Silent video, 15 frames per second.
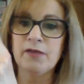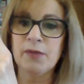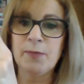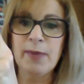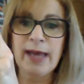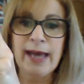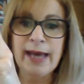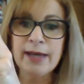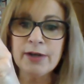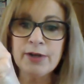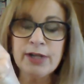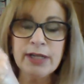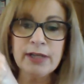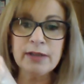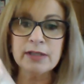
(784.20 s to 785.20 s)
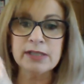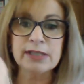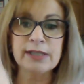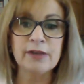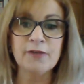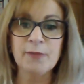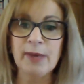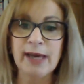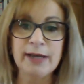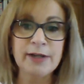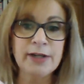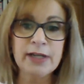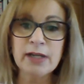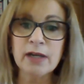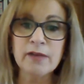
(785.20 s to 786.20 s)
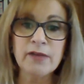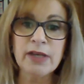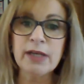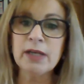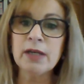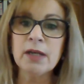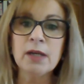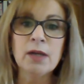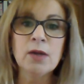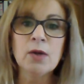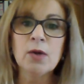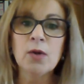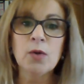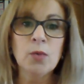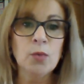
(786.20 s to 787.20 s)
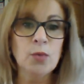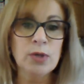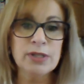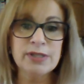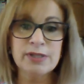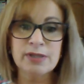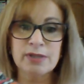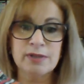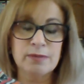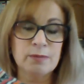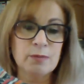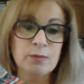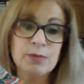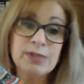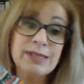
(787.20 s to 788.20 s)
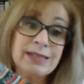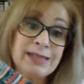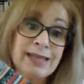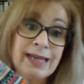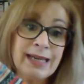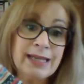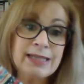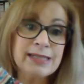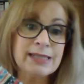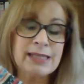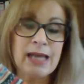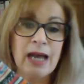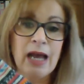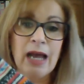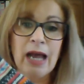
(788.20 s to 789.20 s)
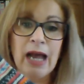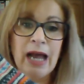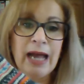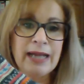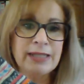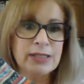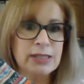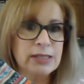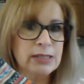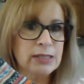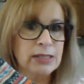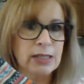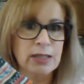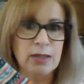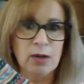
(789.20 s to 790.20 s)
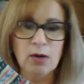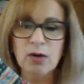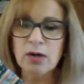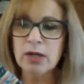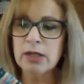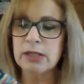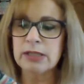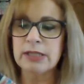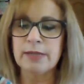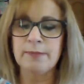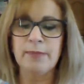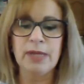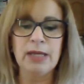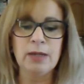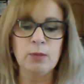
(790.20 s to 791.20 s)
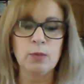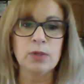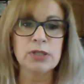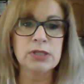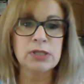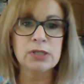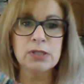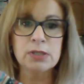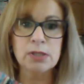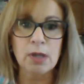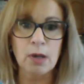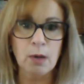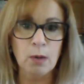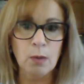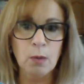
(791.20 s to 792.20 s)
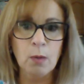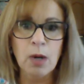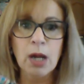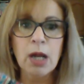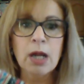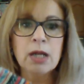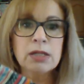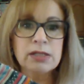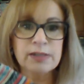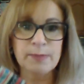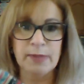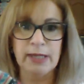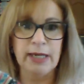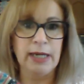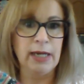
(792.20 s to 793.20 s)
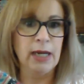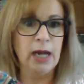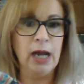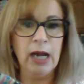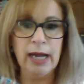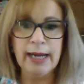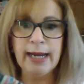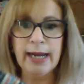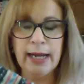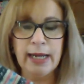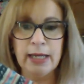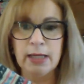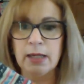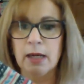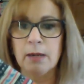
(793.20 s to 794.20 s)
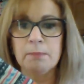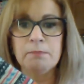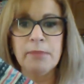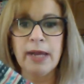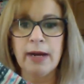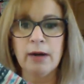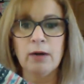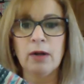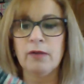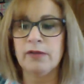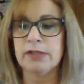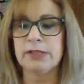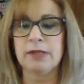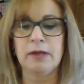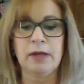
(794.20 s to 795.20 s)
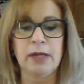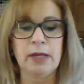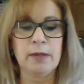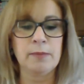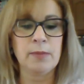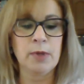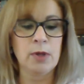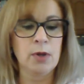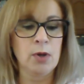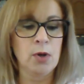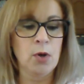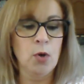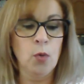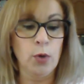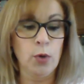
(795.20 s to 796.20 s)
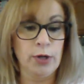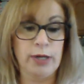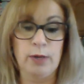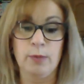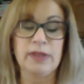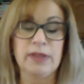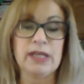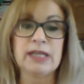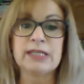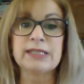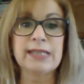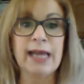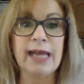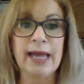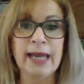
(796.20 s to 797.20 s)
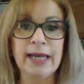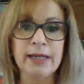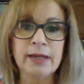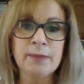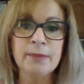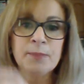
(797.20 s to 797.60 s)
the patterning. The self-patterning of it was nice. The yarn to me was so splitty. I had a bear of a time working with this, and